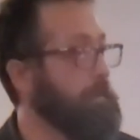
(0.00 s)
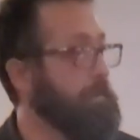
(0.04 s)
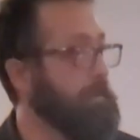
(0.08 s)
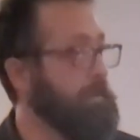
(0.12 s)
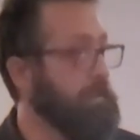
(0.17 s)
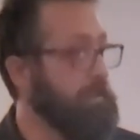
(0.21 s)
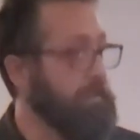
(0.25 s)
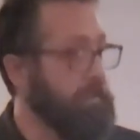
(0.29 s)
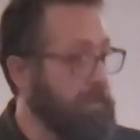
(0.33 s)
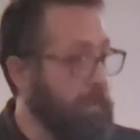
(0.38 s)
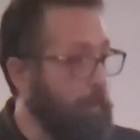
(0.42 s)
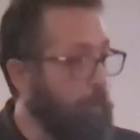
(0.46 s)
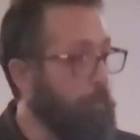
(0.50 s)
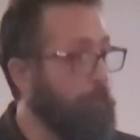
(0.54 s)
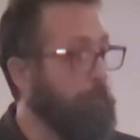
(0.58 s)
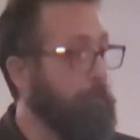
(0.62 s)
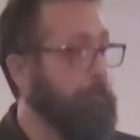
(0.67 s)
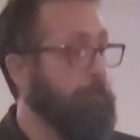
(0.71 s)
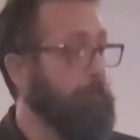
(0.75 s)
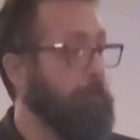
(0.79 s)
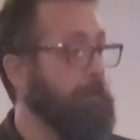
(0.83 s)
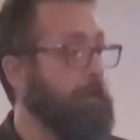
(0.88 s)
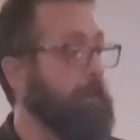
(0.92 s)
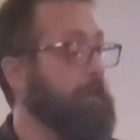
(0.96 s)

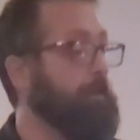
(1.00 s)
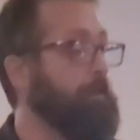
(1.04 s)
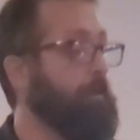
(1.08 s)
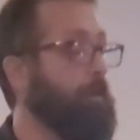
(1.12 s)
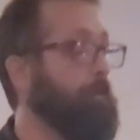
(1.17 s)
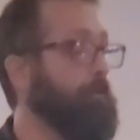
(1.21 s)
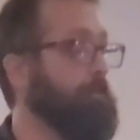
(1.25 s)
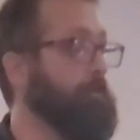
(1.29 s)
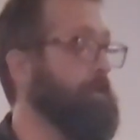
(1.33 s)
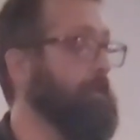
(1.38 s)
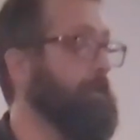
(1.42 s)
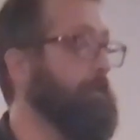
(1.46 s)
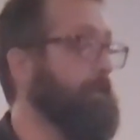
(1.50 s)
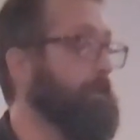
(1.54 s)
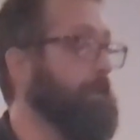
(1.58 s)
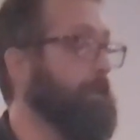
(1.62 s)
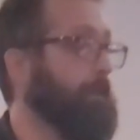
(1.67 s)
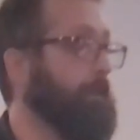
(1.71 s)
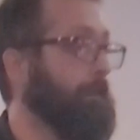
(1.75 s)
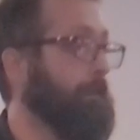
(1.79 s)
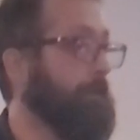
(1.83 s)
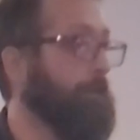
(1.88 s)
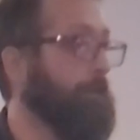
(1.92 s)
self indulgent